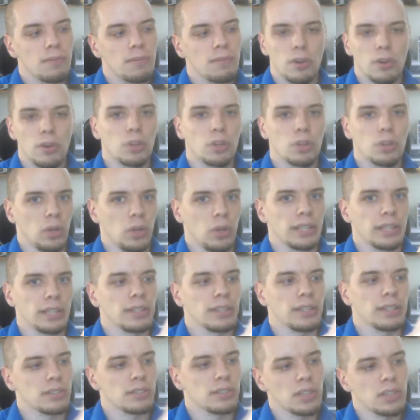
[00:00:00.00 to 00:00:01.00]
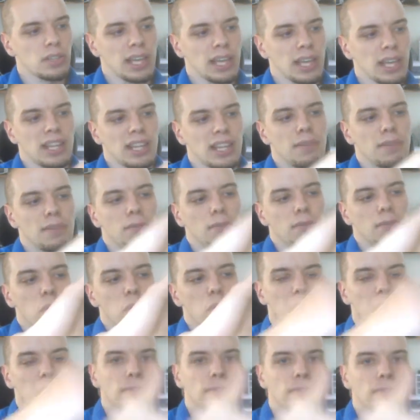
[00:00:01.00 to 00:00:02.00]
vertical like this, and even if
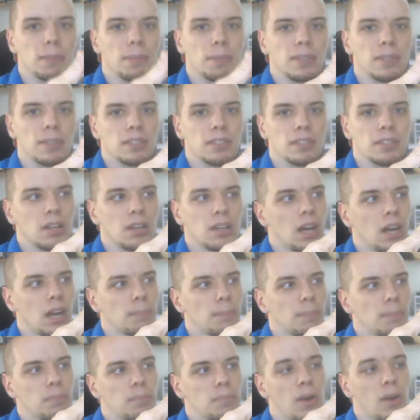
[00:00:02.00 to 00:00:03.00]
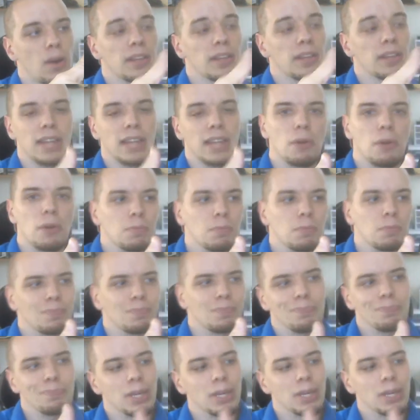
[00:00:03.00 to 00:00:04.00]
we were to flip this upright, that
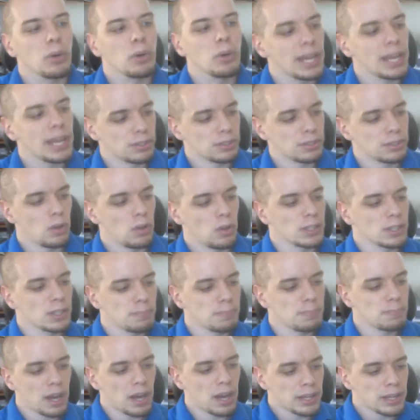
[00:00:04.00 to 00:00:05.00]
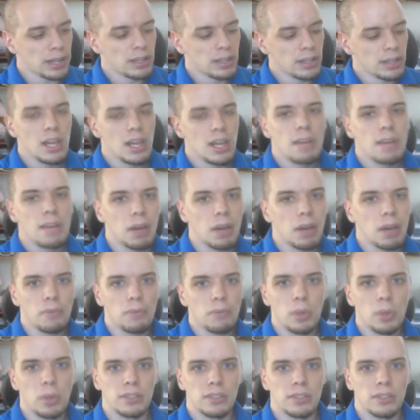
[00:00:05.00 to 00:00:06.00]
would be okay as long as my
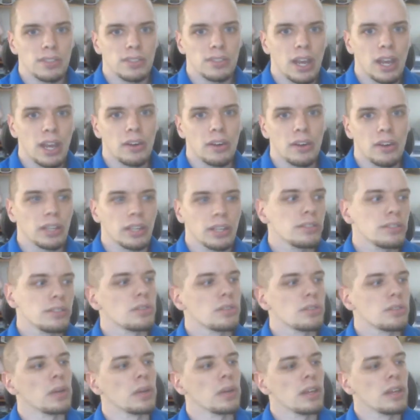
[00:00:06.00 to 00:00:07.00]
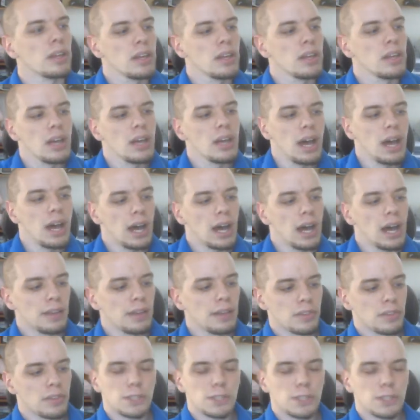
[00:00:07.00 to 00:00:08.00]
voice is carrying into it.
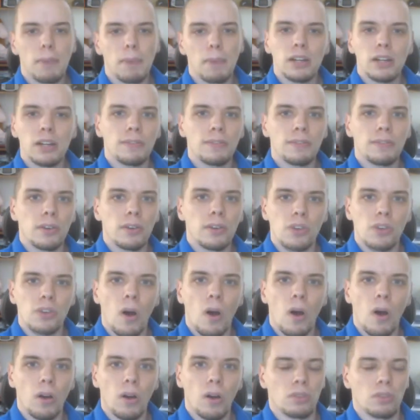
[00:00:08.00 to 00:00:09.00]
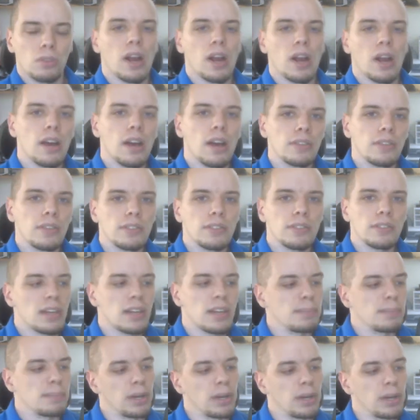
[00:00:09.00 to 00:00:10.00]
There's microphones all around this
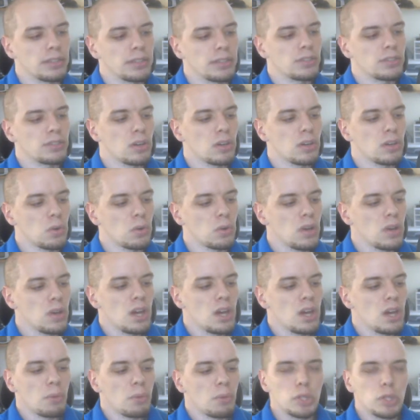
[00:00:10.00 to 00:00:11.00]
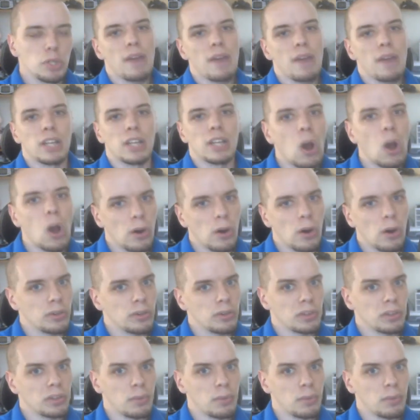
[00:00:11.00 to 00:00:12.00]
Yeti mic, so when you have it in
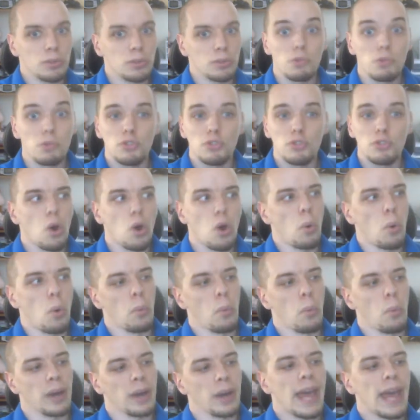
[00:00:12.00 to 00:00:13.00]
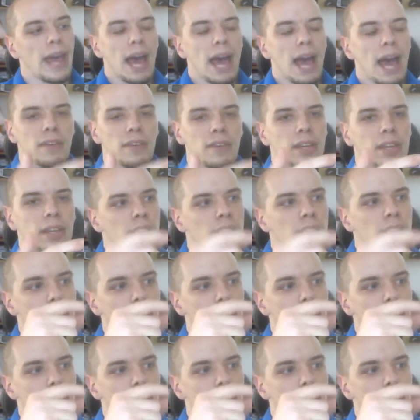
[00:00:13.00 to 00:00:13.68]
cardioid mode, you don't want to have it